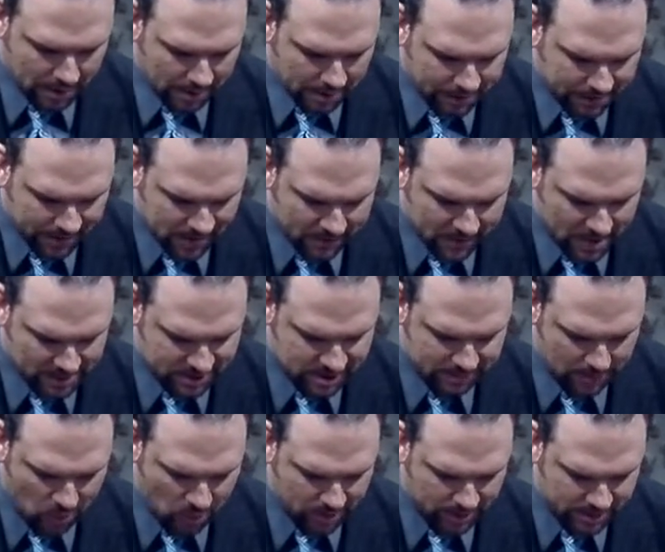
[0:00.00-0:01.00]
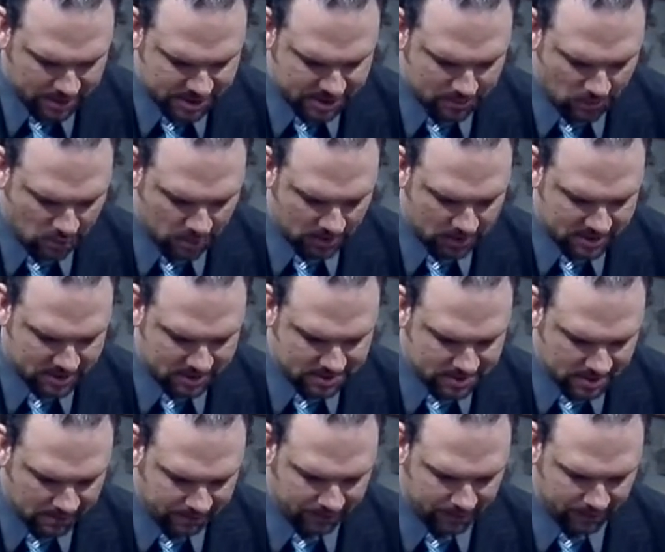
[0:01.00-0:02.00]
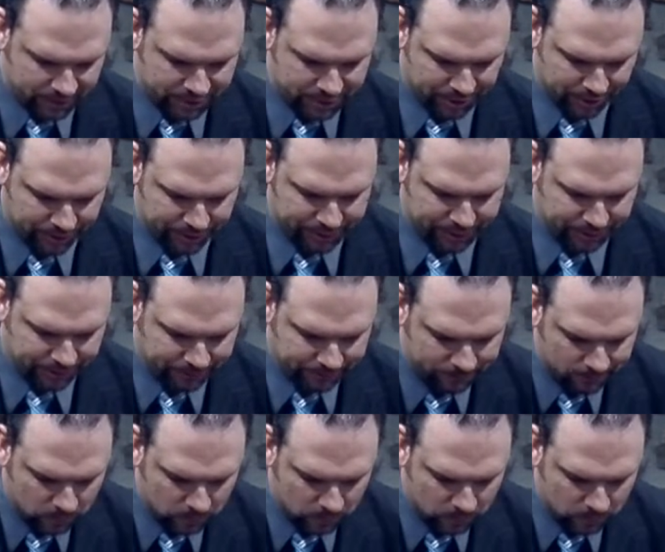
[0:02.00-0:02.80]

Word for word: Another thing about Smyrna is Smyrna was a suffering church.